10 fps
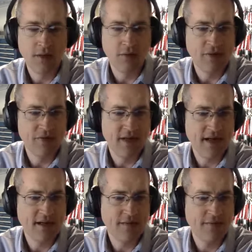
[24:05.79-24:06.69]
With
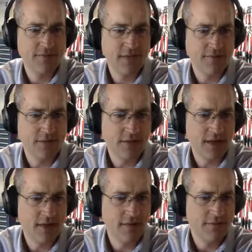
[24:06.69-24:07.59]
that, if you
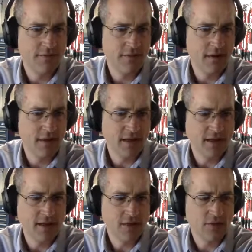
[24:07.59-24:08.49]
have
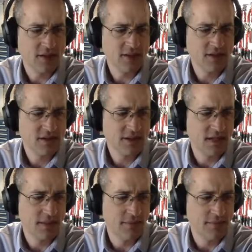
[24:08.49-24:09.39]
any questions,
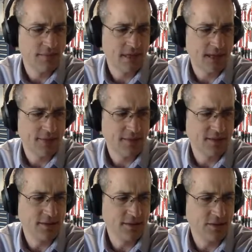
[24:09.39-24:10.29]
I am
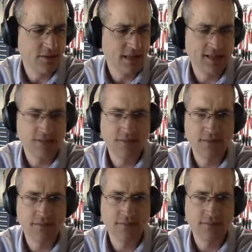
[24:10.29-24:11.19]
happy to answer
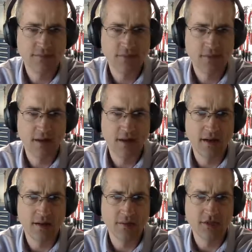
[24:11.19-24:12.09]
them, and
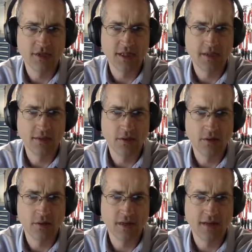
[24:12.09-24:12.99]
I appreciate
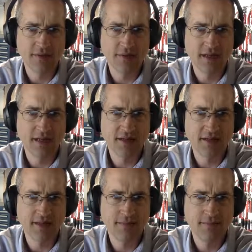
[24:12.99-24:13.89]
your having me on
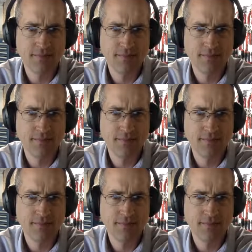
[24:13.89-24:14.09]
today.